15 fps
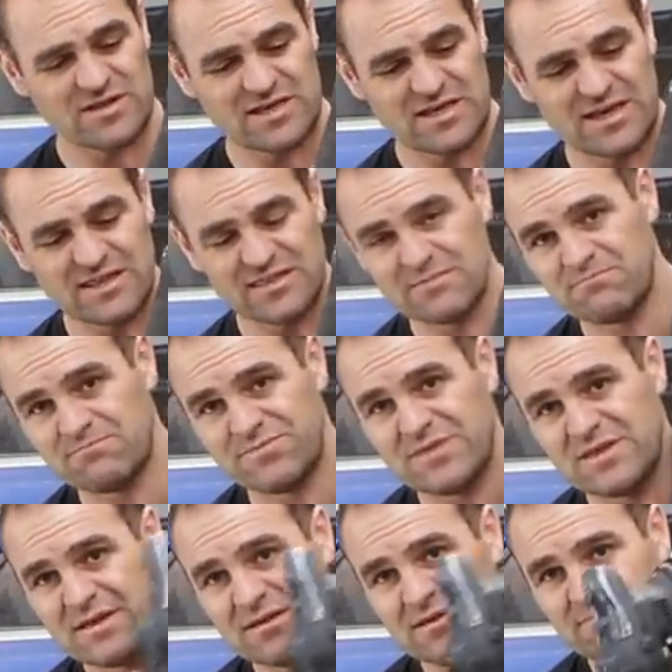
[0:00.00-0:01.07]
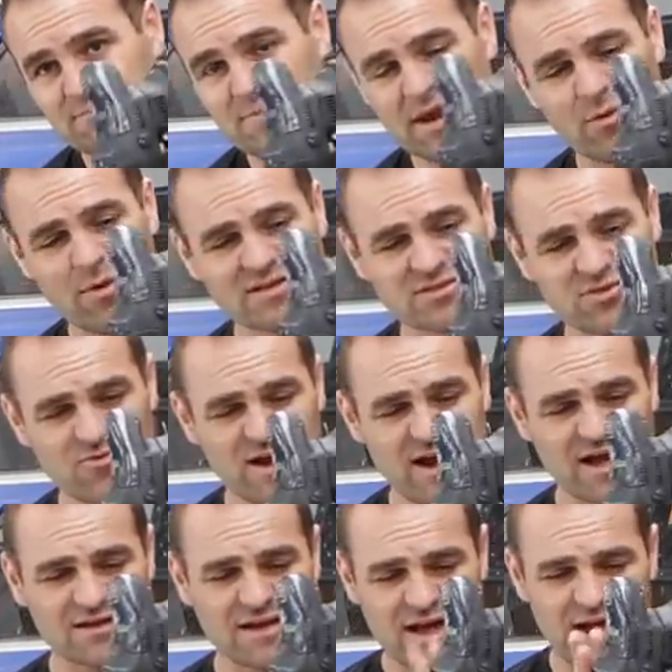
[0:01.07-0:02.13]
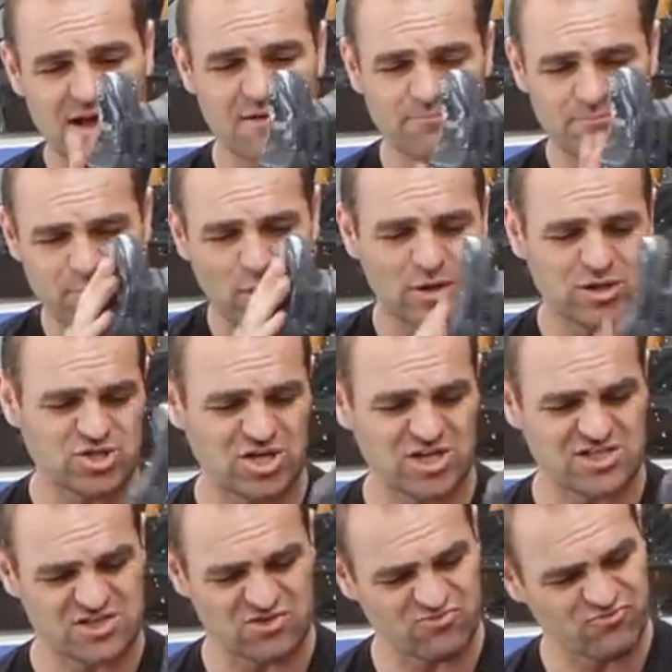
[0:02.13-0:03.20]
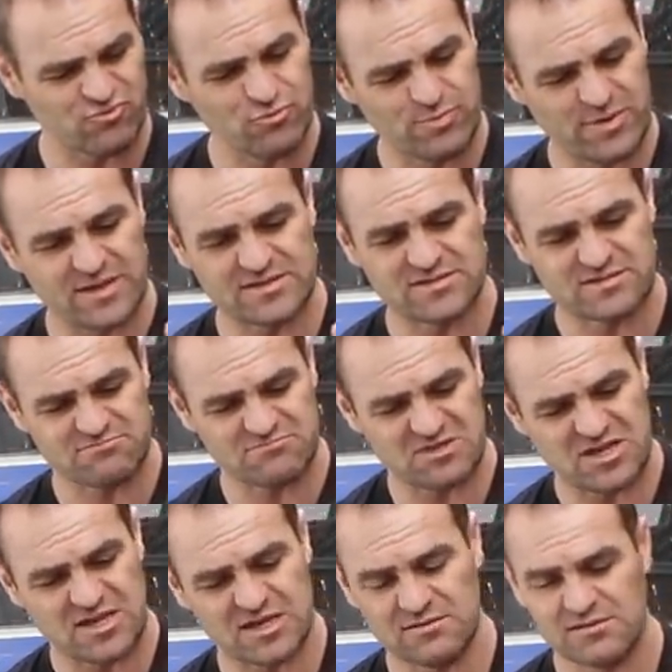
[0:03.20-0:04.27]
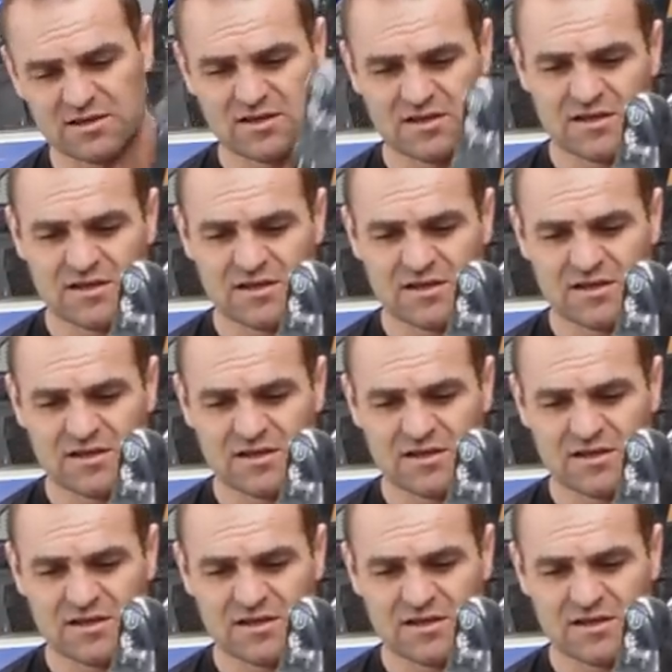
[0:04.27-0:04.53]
of the better ones around. Polisher, it's a Rupes thing.